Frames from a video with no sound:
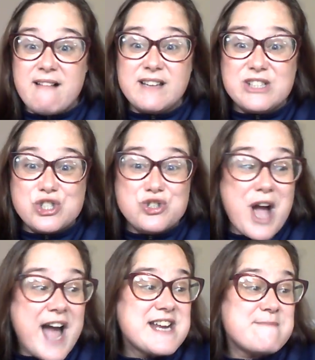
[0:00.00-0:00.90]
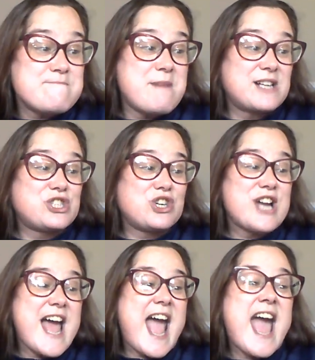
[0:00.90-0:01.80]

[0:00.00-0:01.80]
melons, dried up mustard,